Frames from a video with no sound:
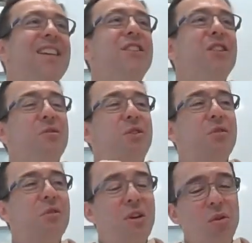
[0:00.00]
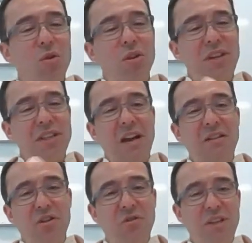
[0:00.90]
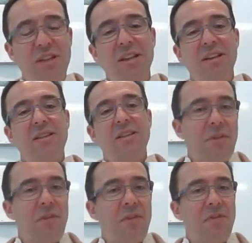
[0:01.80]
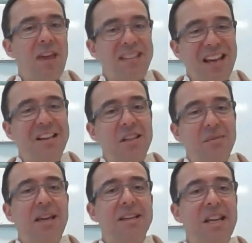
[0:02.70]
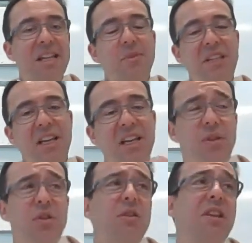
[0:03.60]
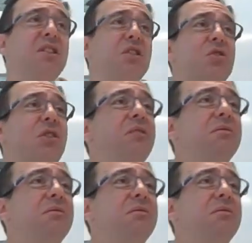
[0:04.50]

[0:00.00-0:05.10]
So, so all of these characteristics they tend to make sense, particularly if you know the industry.